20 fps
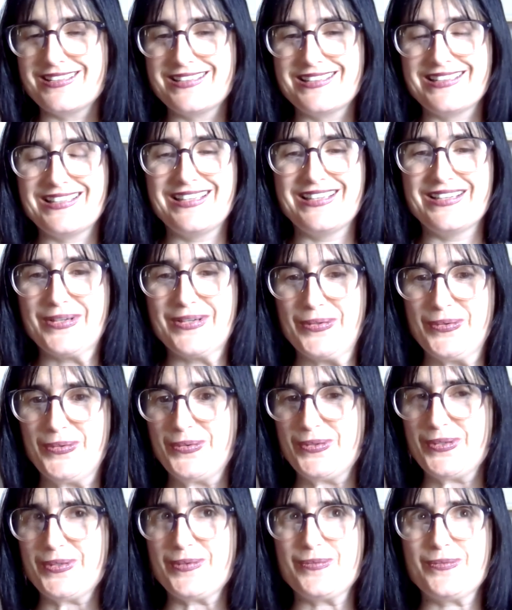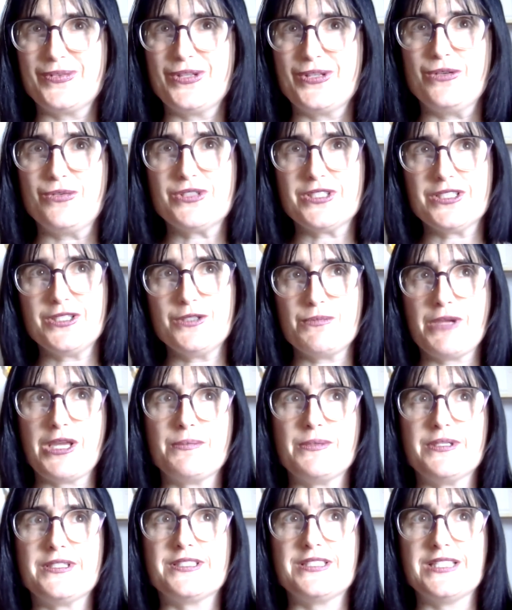didn't
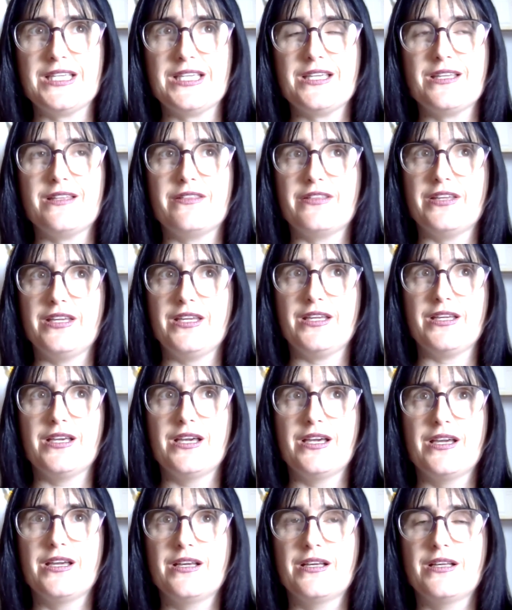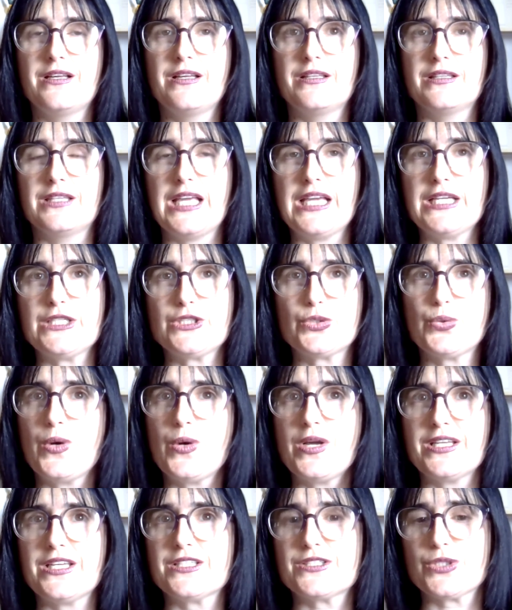maybe see the late
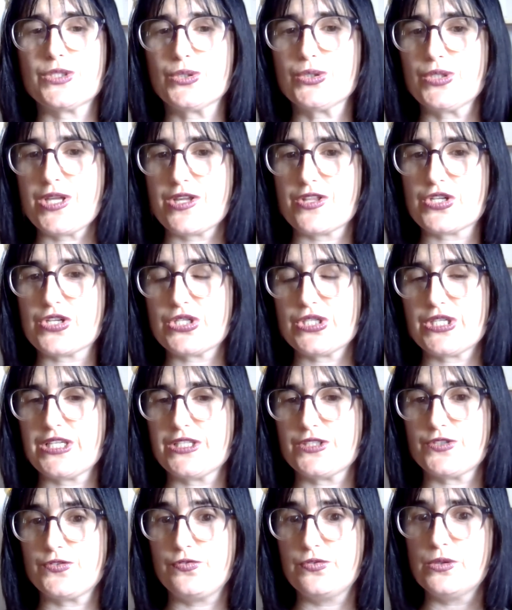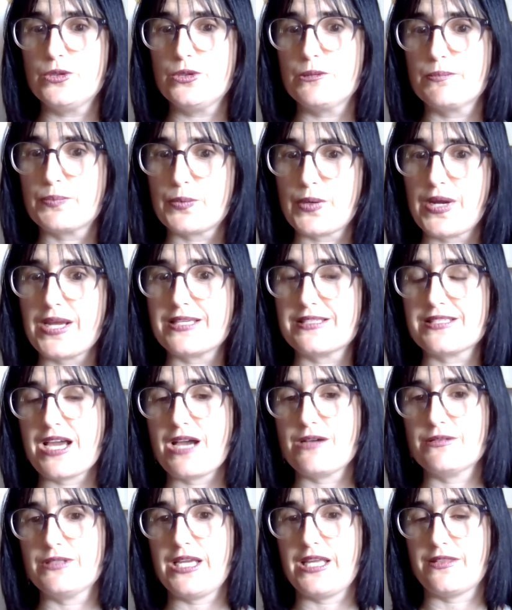20s, early 30s full
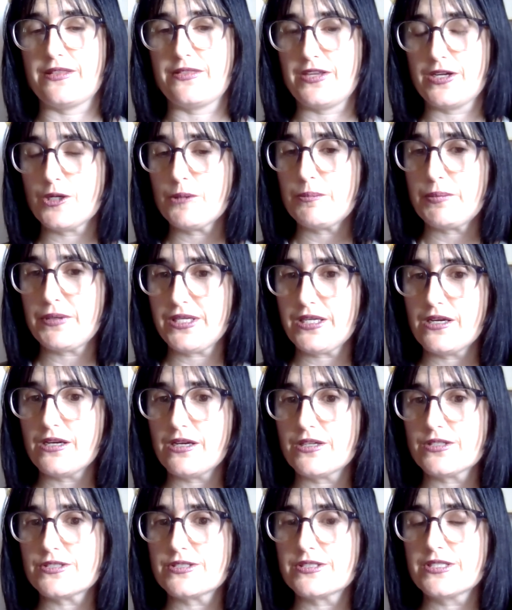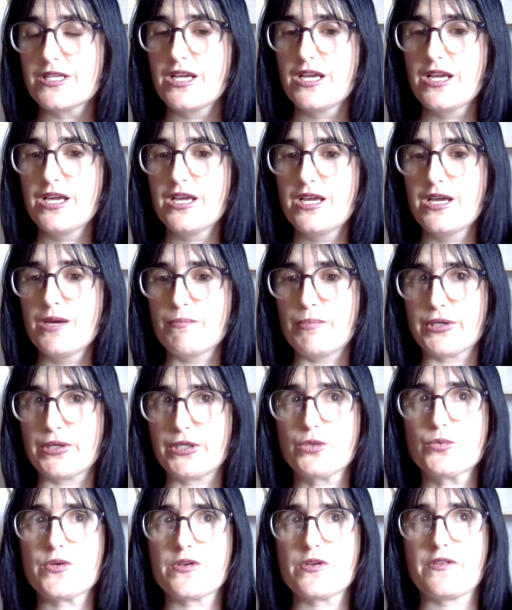breakdown and therapy years, but
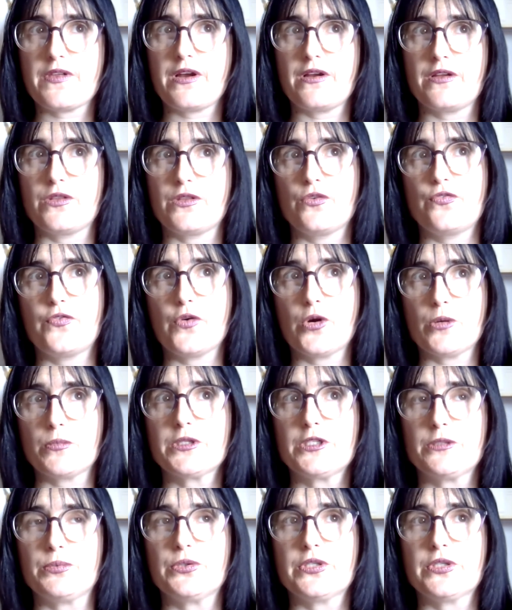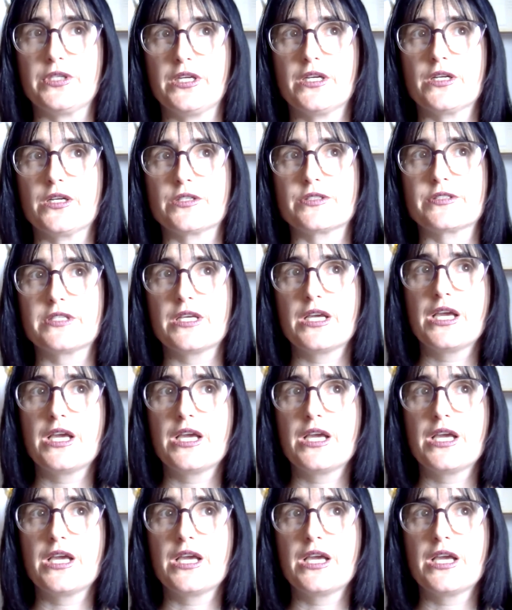you were there in the formidable years